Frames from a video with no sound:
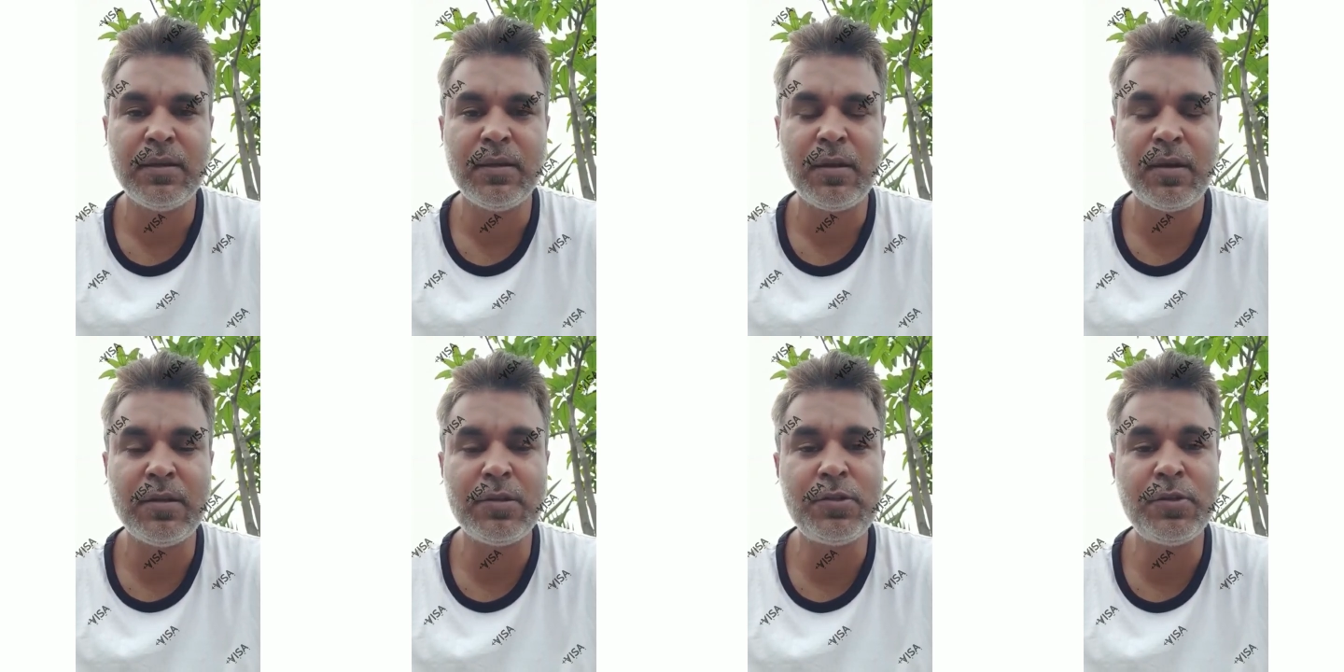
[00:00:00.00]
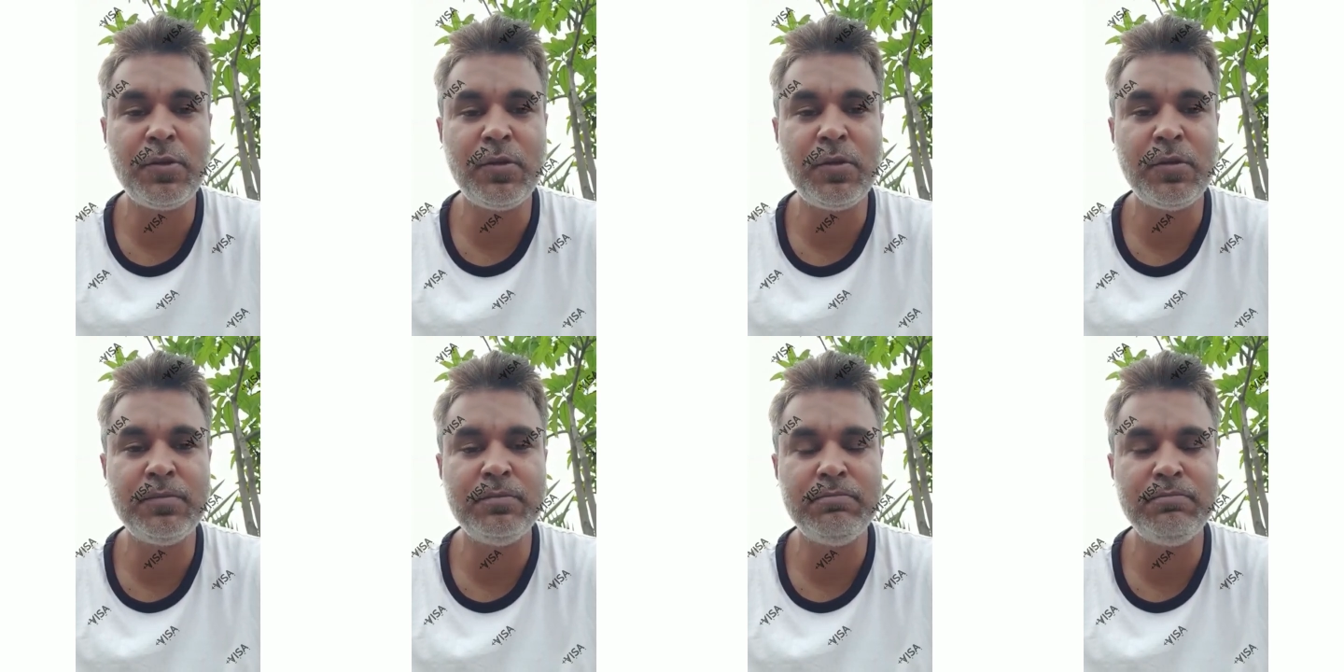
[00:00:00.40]

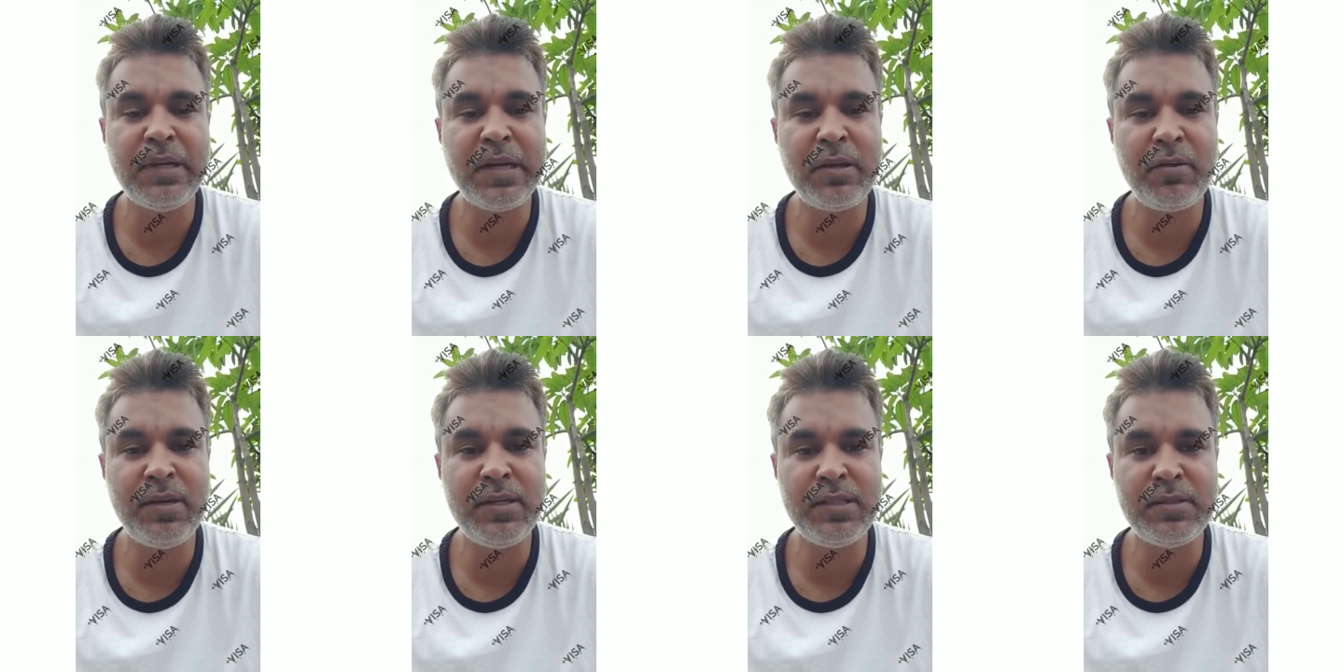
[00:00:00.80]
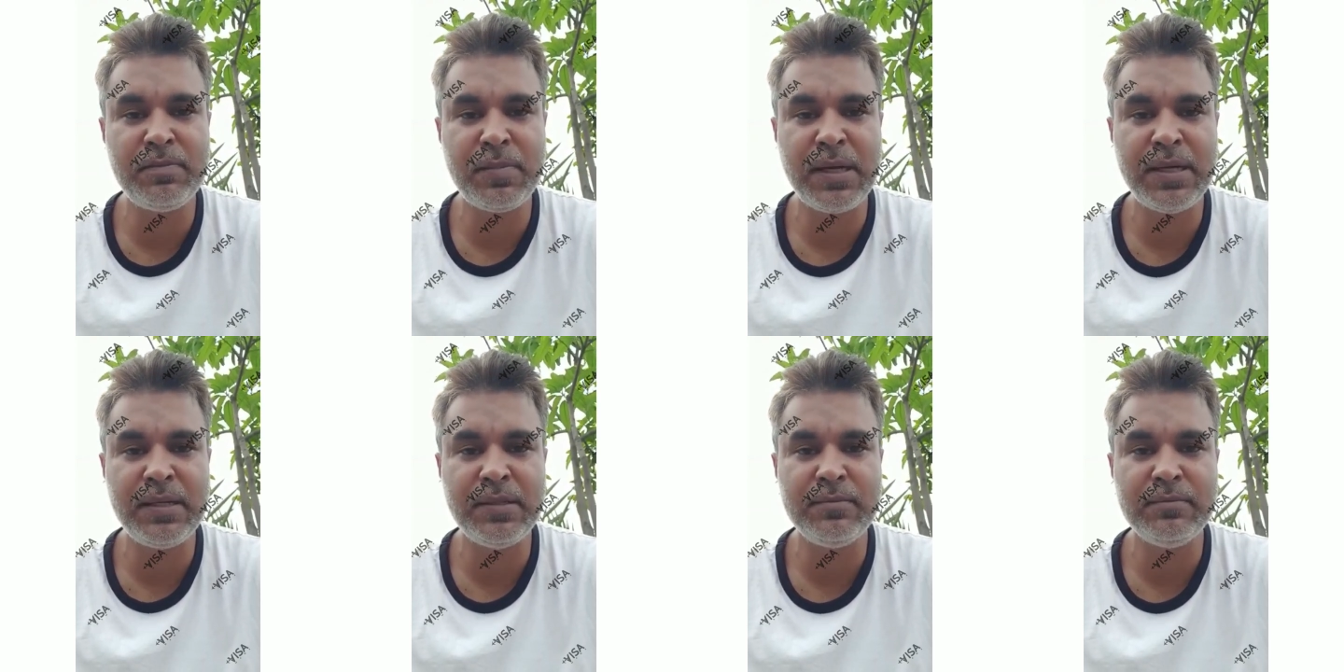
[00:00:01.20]
Also, Bengali is
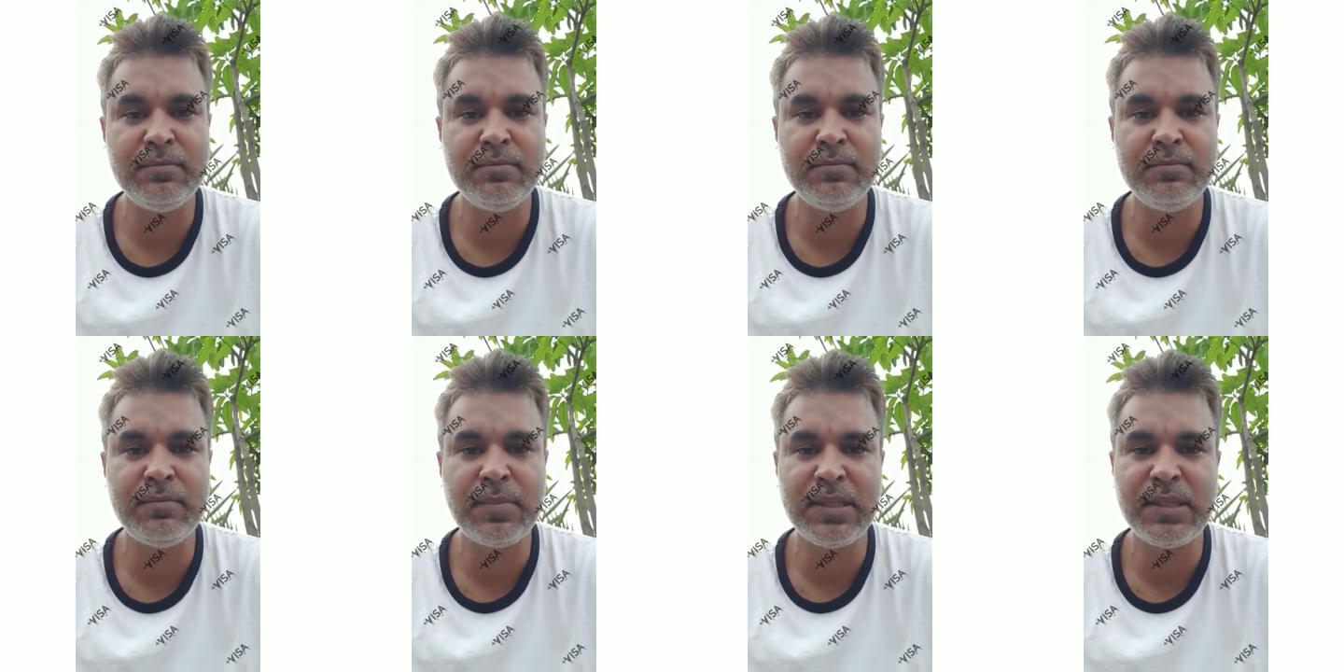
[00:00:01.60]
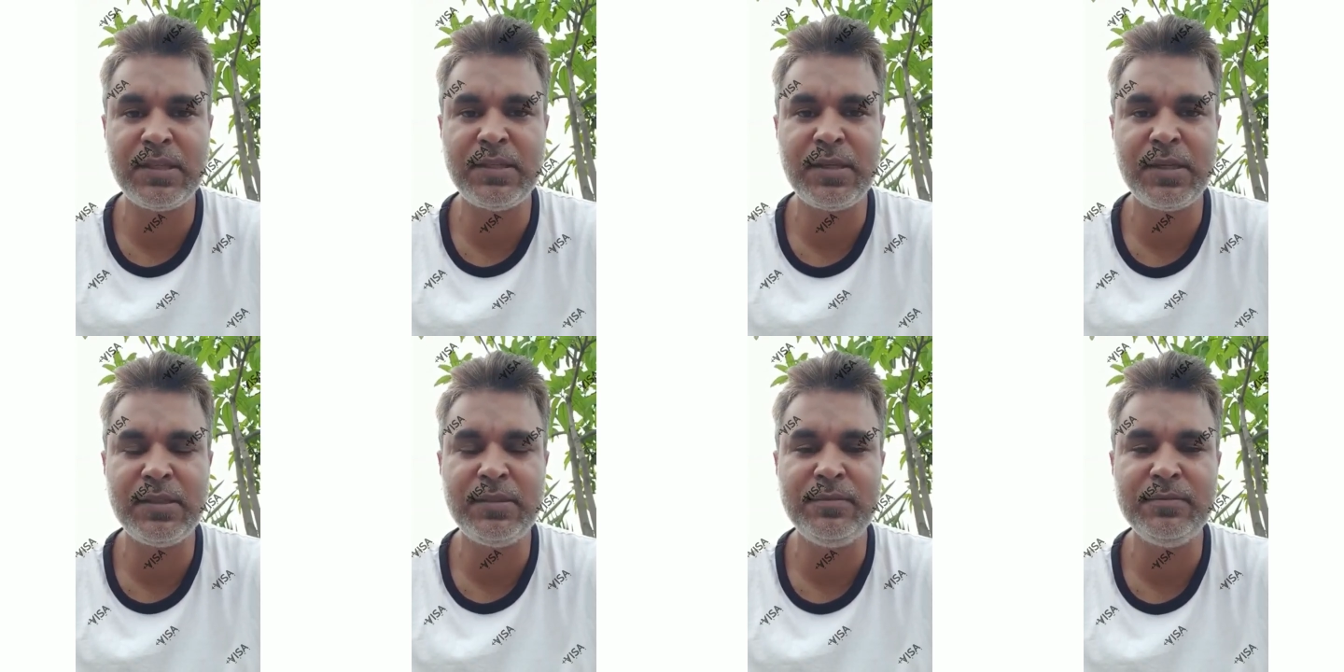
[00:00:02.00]
my mother
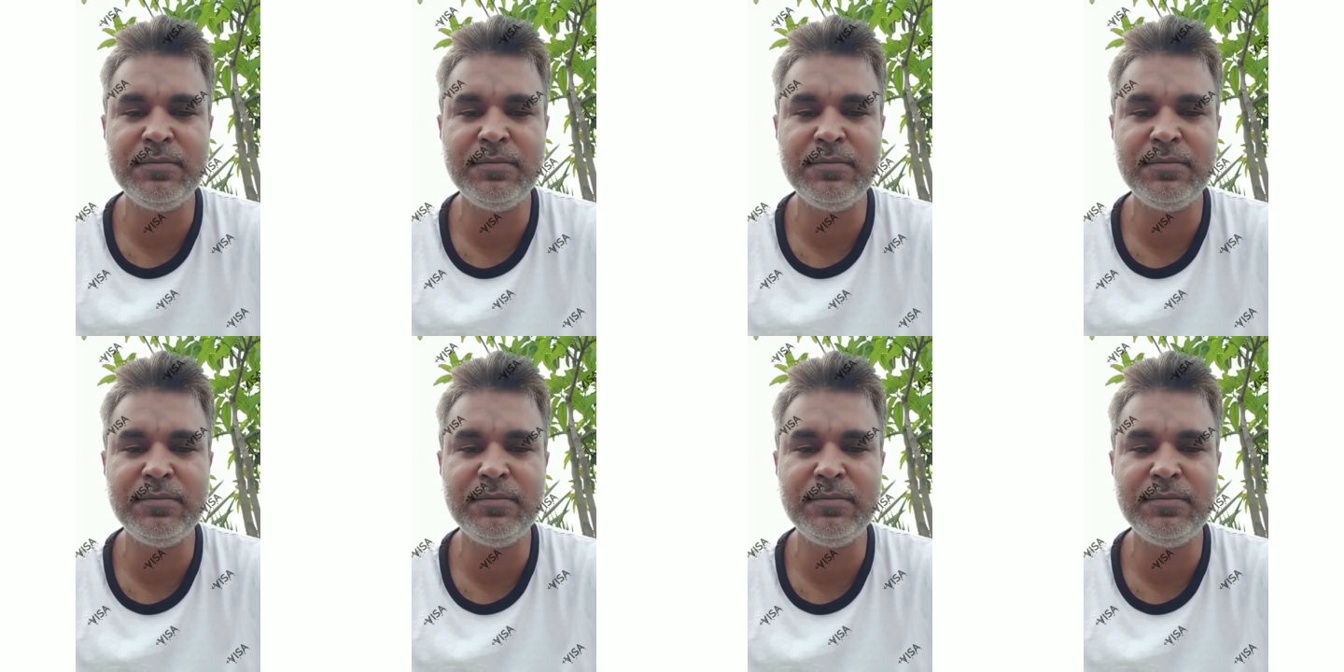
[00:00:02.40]
tongue.